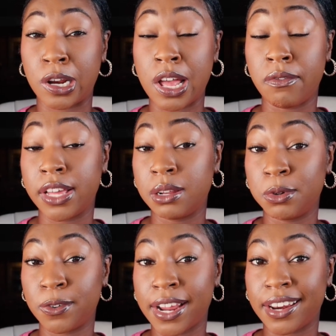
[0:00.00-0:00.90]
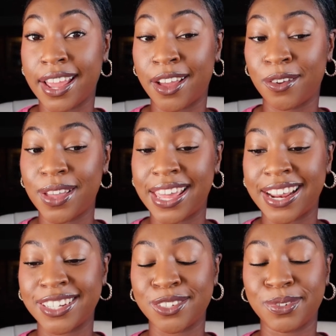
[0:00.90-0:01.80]
available right now, and
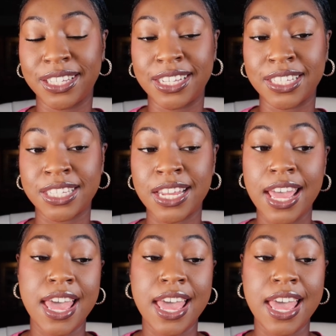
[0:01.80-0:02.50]
I just released